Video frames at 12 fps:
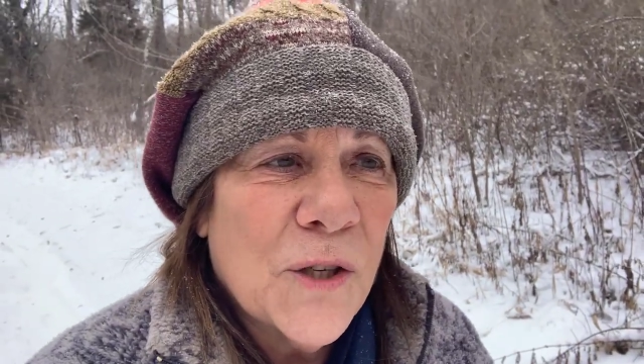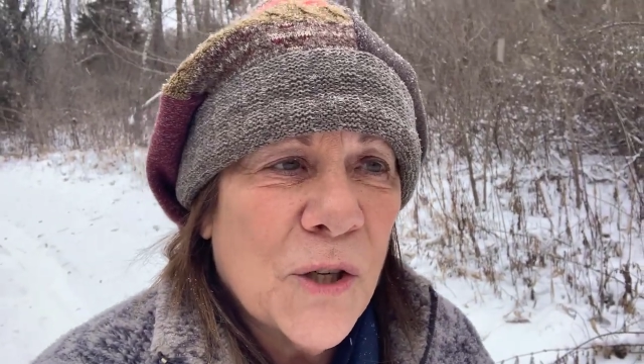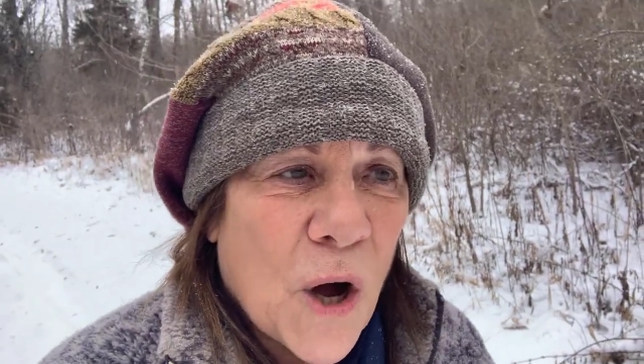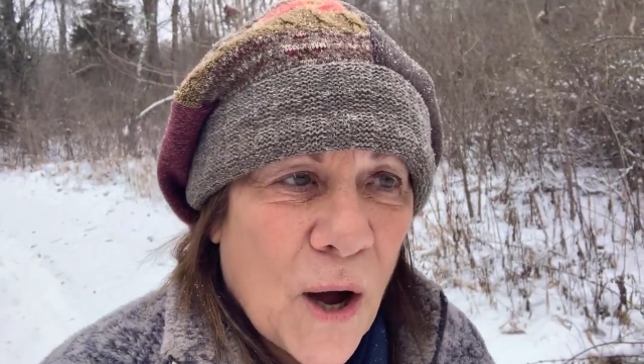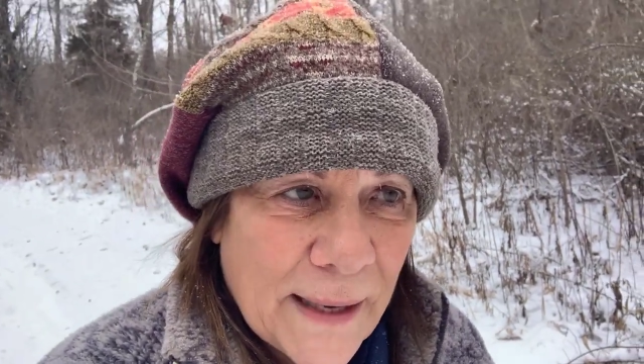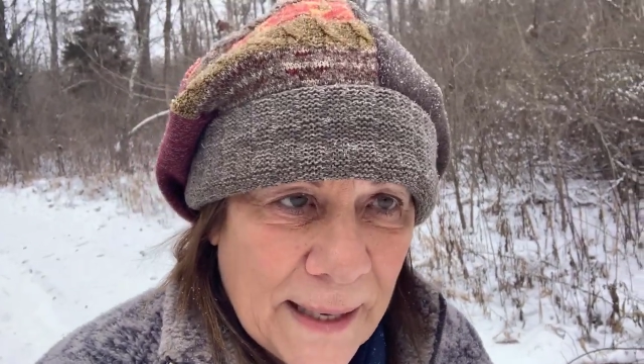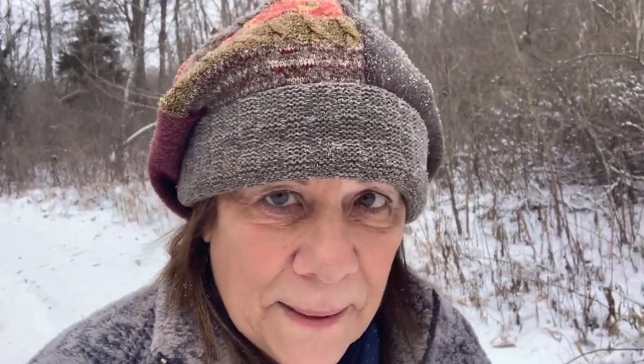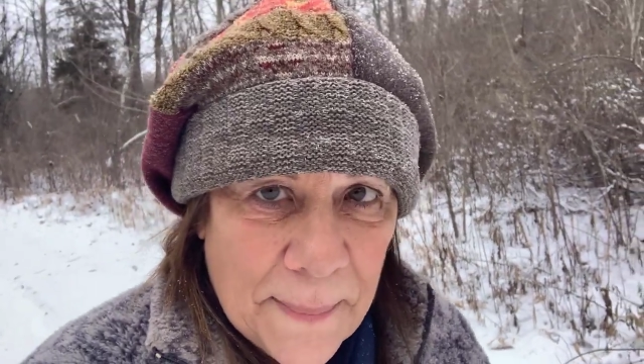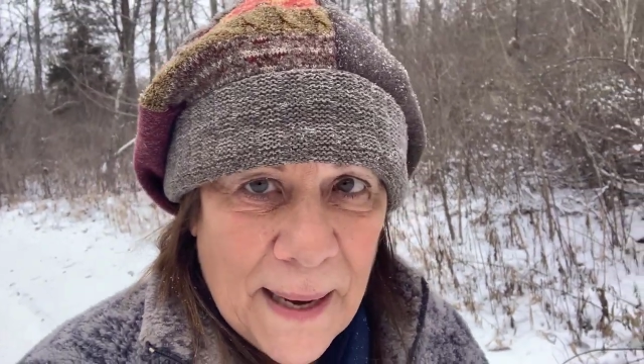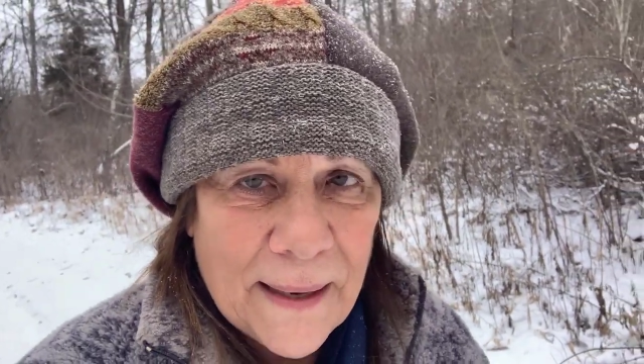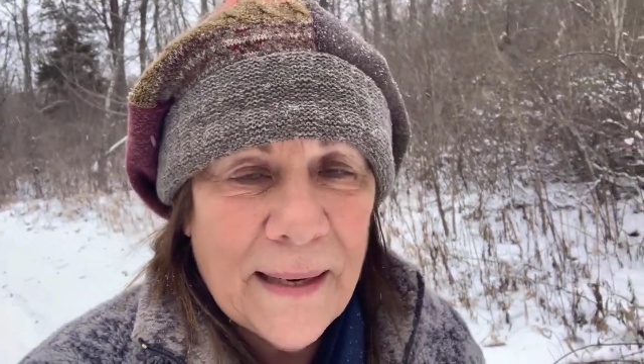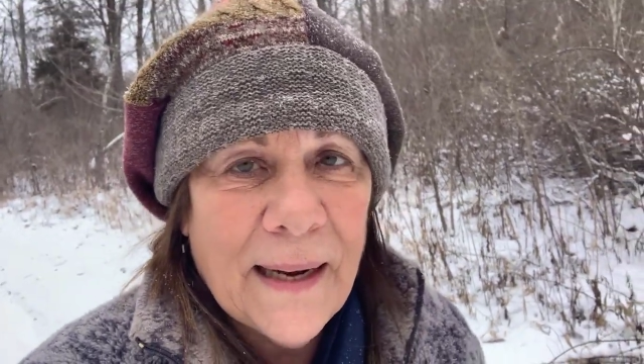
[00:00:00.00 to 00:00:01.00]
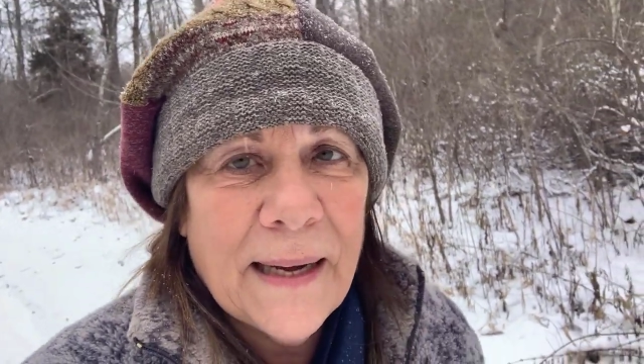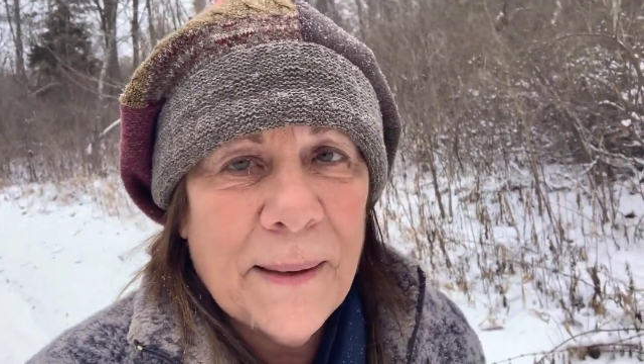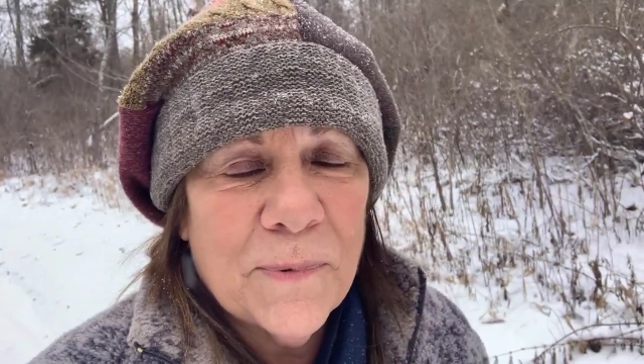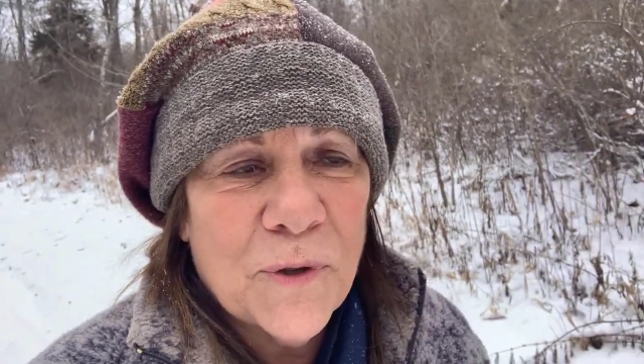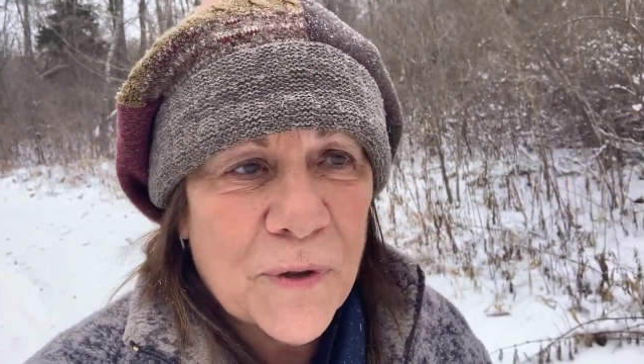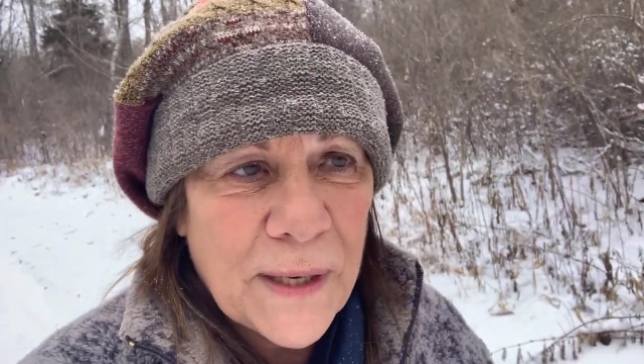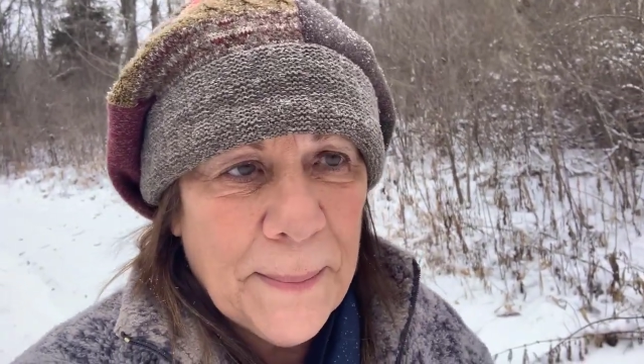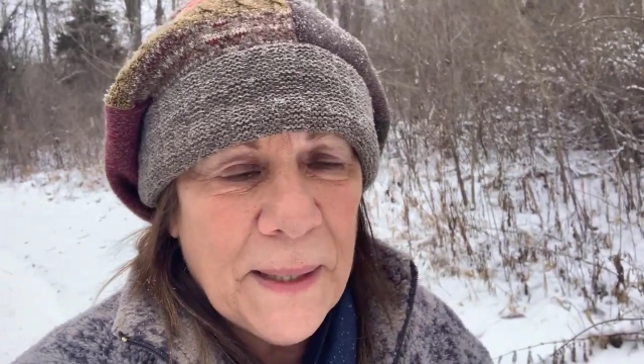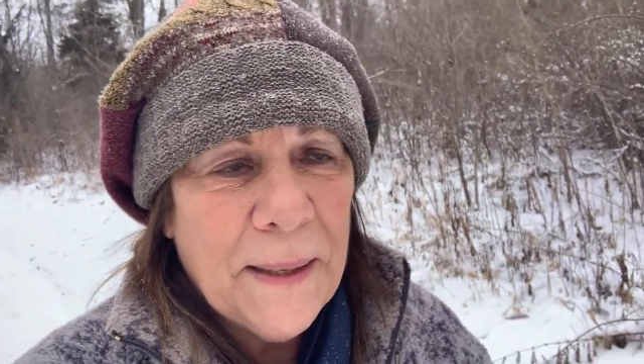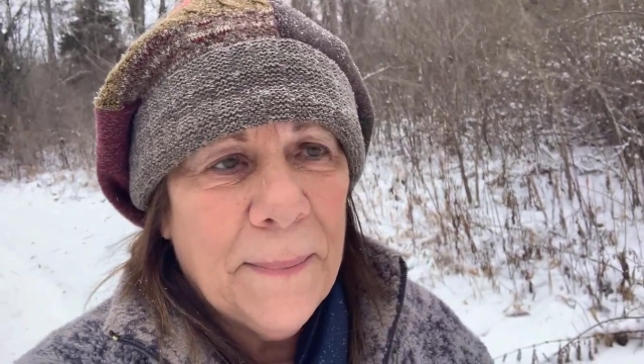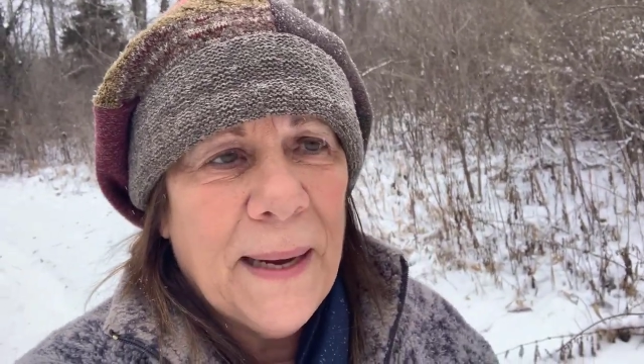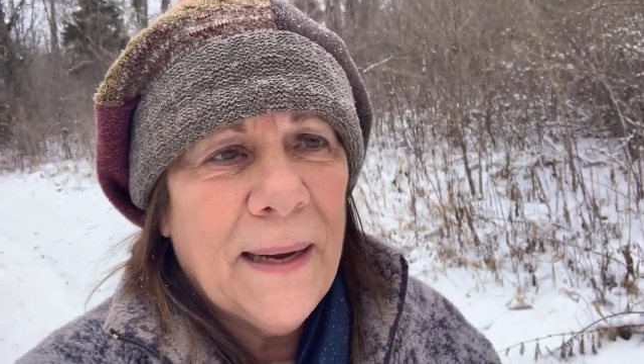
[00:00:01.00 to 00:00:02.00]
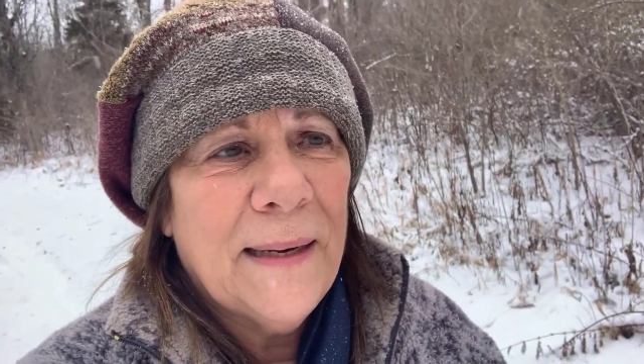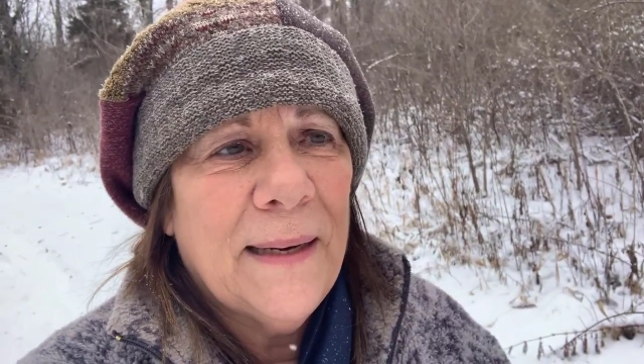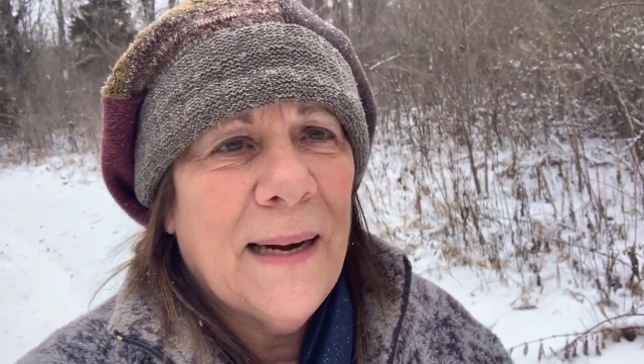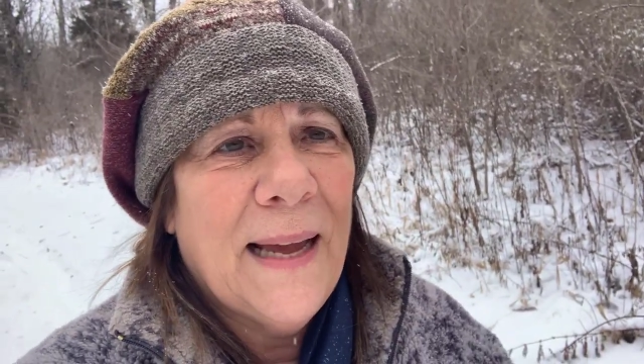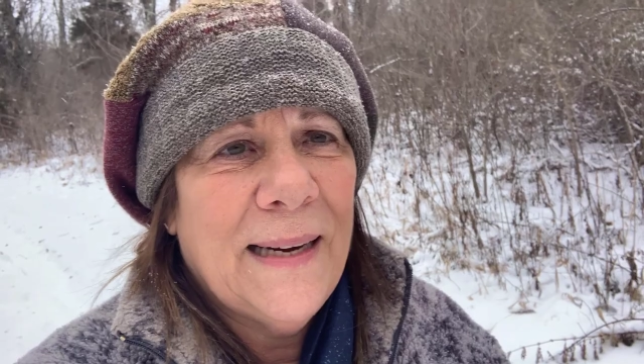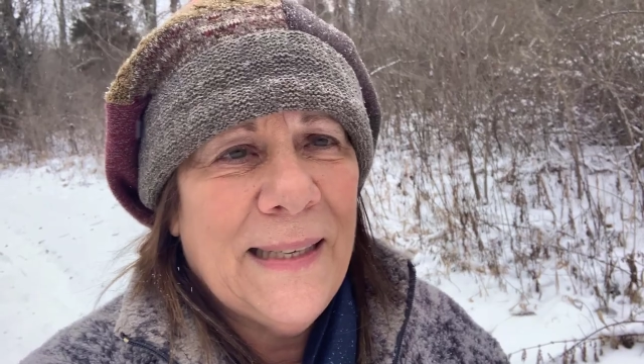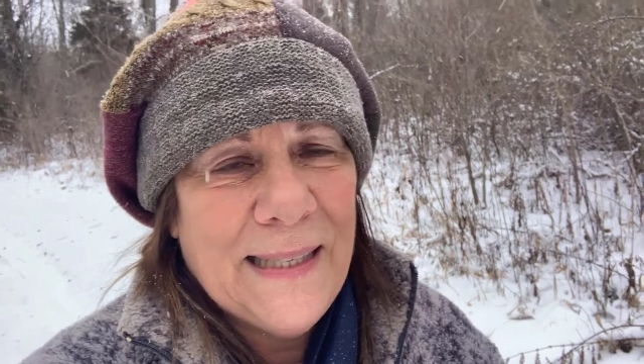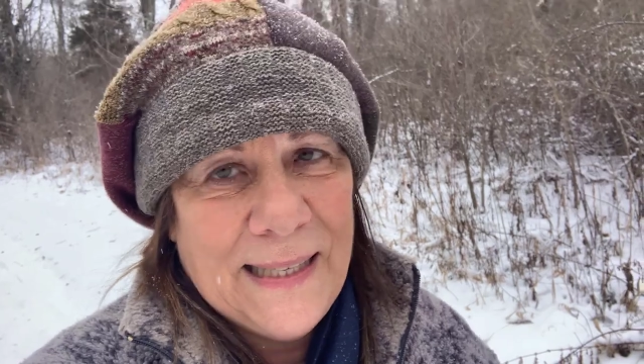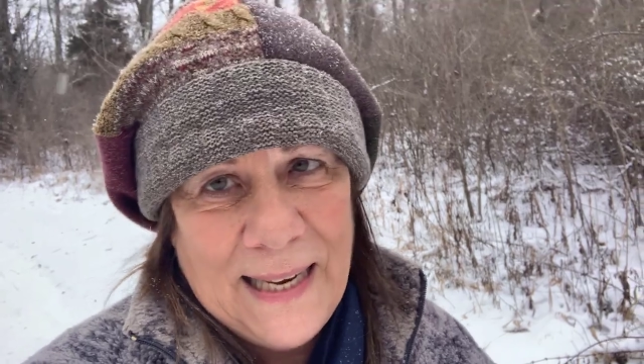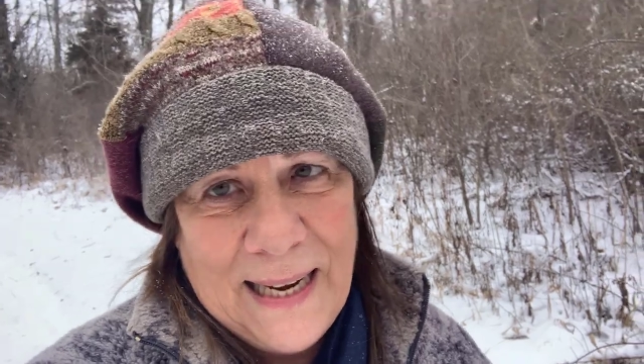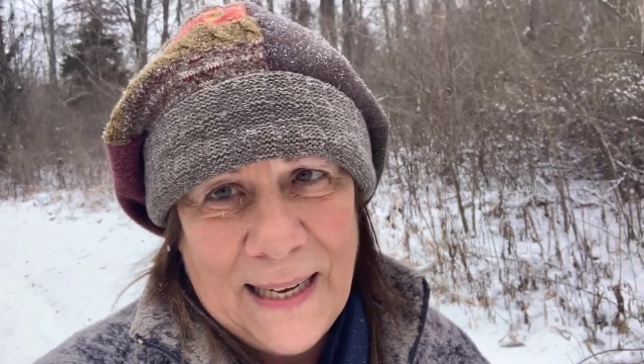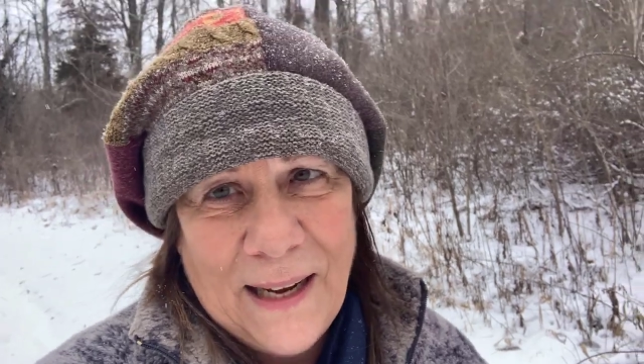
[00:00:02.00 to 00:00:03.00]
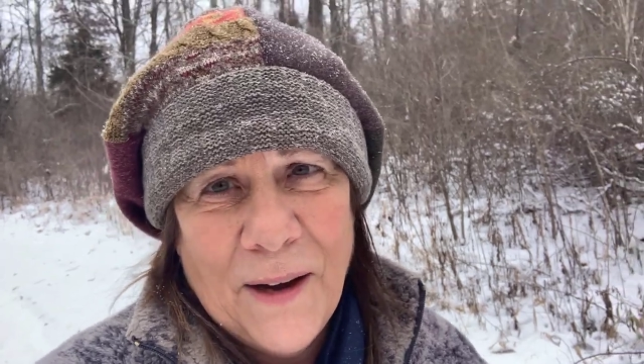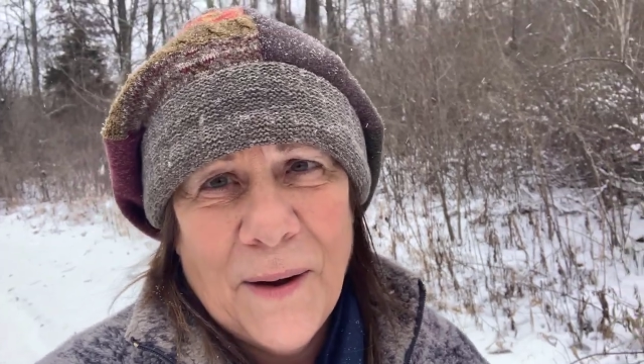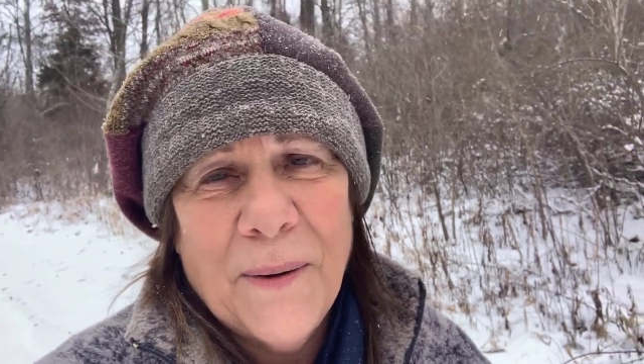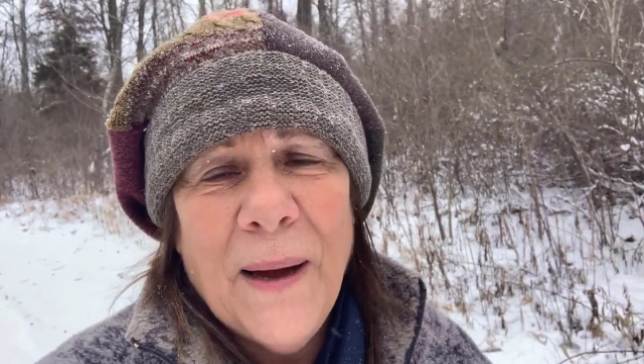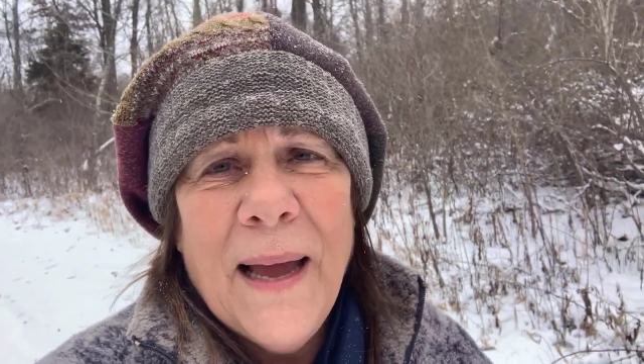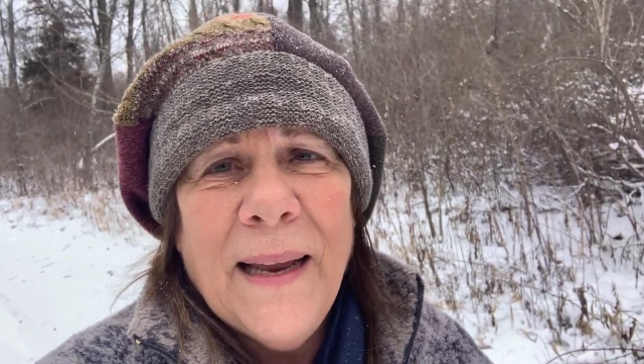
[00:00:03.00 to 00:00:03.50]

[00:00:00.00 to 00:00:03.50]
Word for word: talking about it. I kept dreaming about it and I didn't let it go.